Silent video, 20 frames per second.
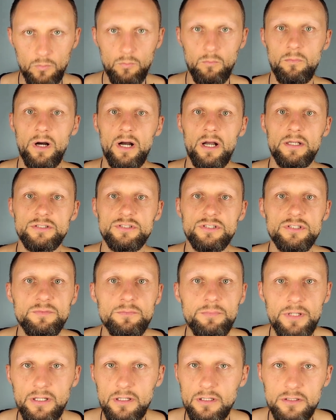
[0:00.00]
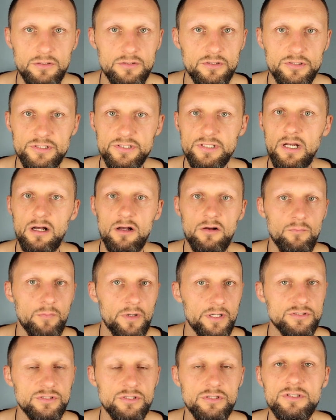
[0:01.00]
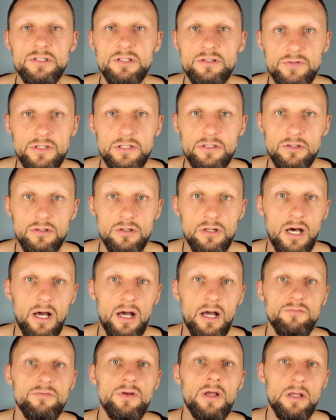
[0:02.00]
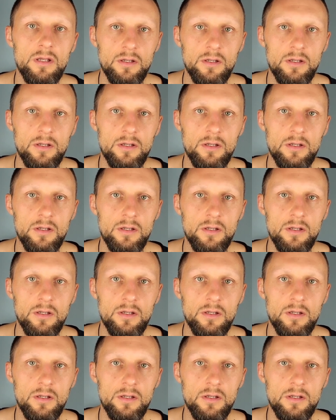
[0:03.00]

by just being yourself, by just living your life,